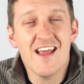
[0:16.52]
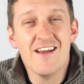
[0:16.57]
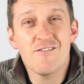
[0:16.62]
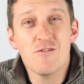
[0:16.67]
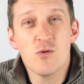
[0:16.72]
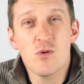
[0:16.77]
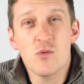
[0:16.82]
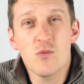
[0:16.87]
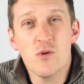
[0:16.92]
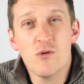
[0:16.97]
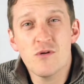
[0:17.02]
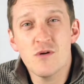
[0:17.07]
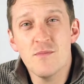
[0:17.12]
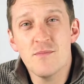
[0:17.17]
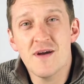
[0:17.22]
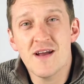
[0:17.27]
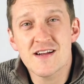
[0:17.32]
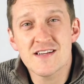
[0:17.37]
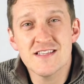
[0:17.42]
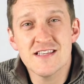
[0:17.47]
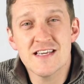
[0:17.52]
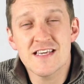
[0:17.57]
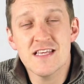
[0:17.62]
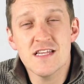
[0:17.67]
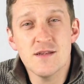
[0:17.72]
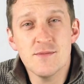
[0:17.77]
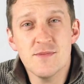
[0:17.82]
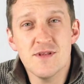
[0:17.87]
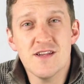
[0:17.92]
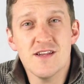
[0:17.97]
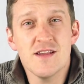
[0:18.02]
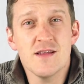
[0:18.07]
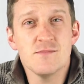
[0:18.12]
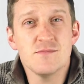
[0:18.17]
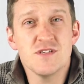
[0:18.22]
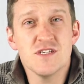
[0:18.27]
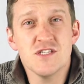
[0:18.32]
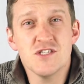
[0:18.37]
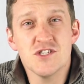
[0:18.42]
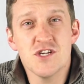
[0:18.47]
Hey everyone, welcome back to the
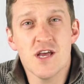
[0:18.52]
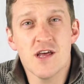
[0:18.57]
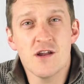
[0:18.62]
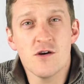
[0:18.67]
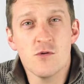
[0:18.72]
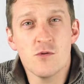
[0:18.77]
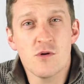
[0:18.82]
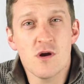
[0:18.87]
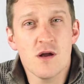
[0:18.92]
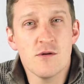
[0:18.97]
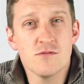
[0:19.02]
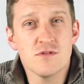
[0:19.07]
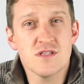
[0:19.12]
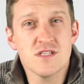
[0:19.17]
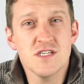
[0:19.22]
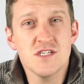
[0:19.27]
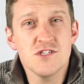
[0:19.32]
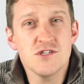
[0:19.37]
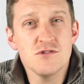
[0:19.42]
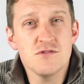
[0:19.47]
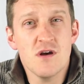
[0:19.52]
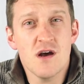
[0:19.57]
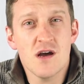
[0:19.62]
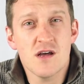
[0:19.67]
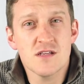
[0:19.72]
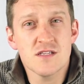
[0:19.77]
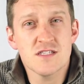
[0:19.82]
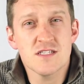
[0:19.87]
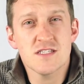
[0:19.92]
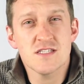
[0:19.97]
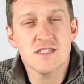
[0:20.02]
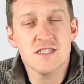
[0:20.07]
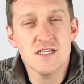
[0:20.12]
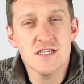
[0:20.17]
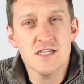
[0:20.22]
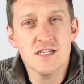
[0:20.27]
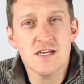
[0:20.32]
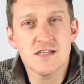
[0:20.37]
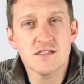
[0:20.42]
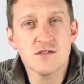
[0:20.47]
GetAdmittedMD channel, where I will teach you how to
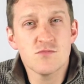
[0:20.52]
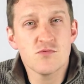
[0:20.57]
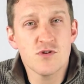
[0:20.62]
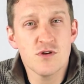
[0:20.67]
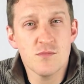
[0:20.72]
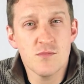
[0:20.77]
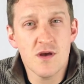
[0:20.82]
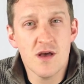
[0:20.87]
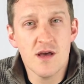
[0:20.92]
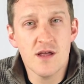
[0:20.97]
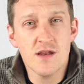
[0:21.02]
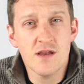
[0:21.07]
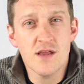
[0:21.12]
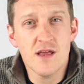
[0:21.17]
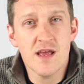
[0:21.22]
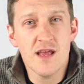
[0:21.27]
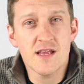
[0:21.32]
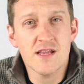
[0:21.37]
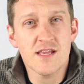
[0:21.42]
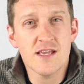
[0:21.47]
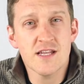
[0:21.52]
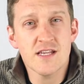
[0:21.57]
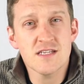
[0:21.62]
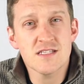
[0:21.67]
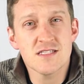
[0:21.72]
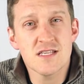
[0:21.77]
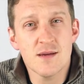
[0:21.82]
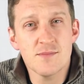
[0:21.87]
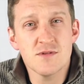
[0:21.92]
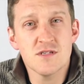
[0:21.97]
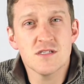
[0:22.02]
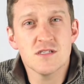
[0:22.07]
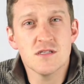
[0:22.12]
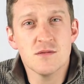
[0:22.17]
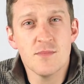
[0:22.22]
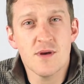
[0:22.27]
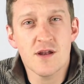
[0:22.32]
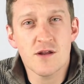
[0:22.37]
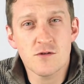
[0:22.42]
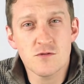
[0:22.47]
succeed as a pre-med and get accepted to
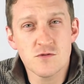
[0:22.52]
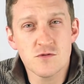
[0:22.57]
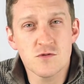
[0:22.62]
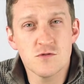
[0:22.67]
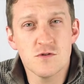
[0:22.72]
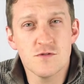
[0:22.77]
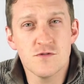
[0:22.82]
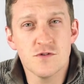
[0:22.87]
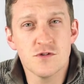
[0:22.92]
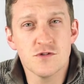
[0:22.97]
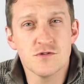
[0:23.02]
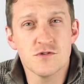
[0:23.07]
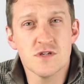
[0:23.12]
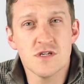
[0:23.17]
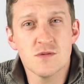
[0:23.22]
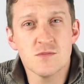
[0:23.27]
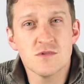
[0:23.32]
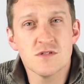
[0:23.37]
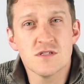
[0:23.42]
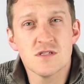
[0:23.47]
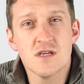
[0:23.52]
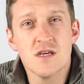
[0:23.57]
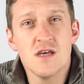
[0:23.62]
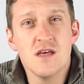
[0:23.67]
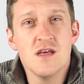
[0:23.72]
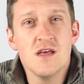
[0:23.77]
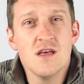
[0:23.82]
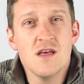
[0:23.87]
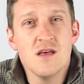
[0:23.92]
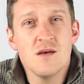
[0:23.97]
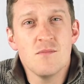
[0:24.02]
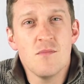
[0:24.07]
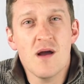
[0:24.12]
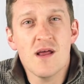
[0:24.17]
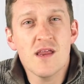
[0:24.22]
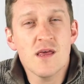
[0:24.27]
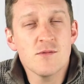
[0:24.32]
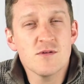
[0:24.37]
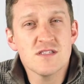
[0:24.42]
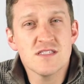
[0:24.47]
the medical school of your dreams.
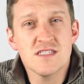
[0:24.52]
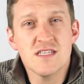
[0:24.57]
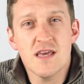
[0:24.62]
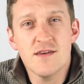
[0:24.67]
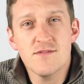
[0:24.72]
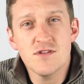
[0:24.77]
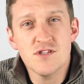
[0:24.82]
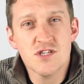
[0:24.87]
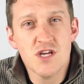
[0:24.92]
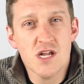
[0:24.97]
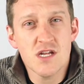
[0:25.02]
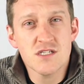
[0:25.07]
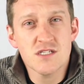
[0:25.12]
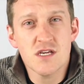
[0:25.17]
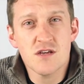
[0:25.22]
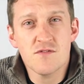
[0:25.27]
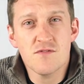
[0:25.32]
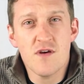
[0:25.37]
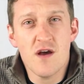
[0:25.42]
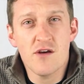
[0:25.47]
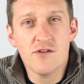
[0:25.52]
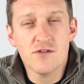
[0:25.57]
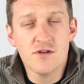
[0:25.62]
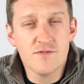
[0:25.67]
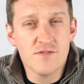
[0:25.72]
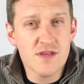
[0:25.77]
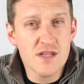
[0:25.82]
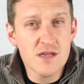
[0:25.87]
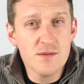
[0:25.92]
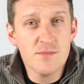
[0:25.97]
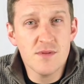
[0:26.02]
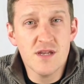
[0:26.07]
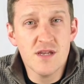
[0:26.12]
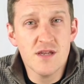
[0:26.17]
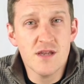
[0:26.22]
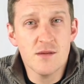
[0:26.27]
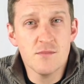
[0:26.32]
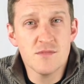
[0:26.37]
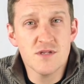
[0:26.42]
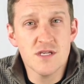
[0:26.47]
My name is David Janicek, founder of
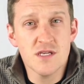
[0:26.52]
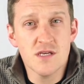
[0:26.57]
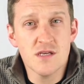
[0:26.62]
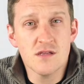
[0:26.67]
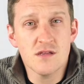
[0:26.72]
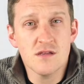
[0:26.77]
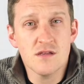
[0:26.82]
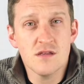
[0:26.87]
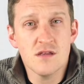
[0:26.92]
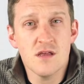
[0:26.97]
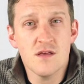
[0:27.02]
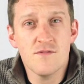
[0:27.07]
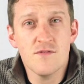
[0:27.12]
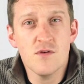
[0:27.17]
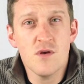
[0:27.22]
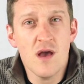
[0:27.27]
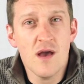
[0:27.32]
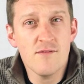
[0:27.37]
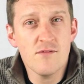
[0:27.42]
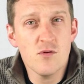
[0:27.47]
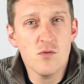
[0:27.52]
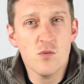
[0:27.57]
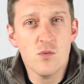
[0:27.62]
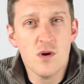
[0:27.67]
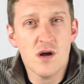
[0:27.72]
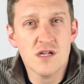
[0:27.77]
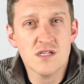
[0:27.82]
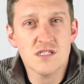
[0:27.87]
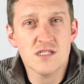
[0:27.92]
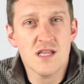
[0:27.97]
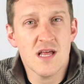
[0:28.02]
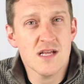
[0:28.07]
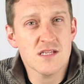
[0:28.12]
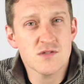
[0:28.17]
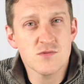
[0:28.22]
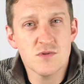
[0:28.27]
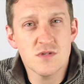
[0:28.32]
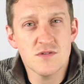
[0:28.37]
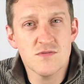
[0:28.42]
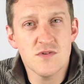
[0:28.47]
GetAdmittedMD. If you haven't watched
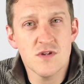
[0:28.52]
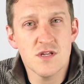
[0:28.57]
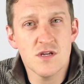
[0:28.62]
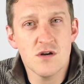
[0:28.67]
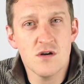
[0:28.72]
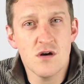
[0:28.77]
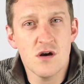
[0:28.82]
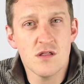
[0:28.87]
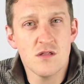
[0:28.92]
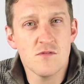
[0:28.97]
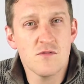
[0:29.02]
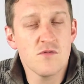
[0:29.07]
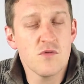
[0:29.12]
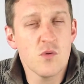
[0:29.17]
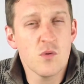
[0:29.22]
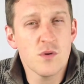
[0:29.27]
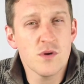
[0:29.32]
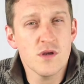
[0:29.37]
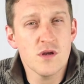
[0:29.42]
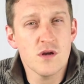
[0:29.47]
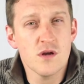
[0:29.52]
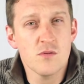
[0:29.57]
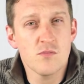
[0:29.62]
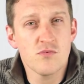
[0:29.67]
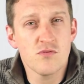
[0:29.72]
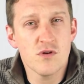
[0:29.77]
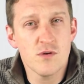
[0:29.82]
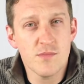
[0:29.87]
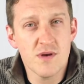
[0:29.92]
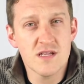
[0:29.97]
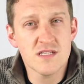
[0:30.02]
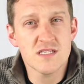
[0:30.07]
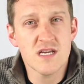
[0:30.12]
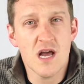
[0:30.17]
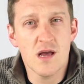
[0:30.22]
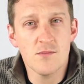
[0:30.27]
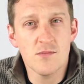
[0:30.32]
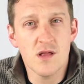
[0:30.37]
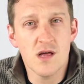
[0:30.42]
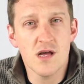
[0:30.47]
last week's video on the 4-year pre-med
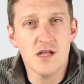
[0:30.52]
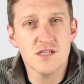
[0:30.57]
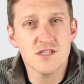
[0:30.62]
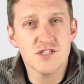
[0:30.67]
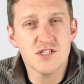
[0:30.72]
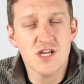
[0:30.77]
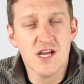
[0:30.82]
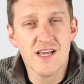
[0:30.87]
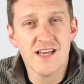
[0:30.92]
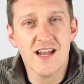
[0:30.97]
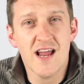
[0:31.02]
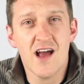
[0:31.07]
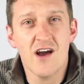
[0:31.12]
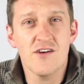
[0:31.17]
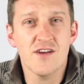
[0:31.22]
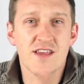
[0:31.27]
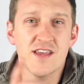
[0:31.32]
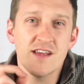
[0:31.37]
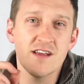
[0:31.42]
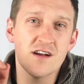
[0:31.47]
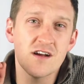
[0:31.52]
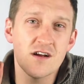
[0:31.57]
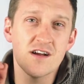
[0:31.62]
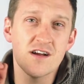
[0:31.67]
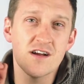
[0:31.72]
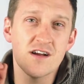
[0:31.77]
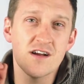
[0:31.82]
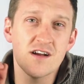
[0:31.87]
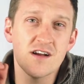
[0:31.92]
timeline, check it out here.